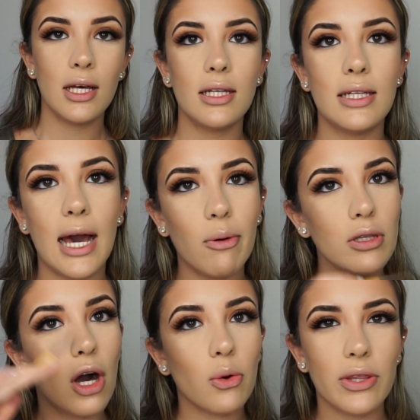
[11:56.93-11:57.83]
Now
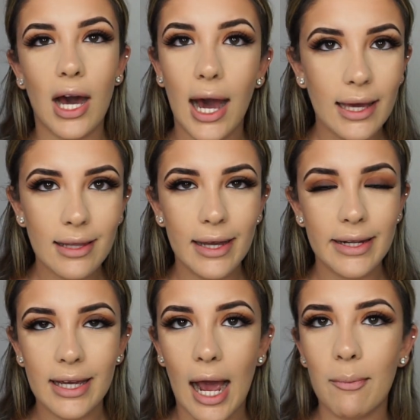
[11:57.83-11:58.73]
along with
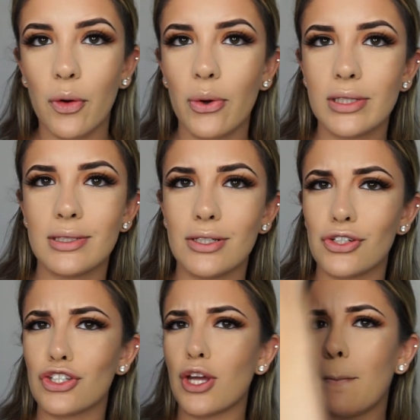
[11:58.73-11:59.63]
highlighting, I'm going to
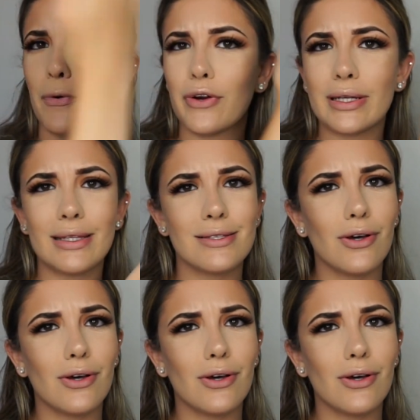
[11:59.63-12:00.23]
just bring this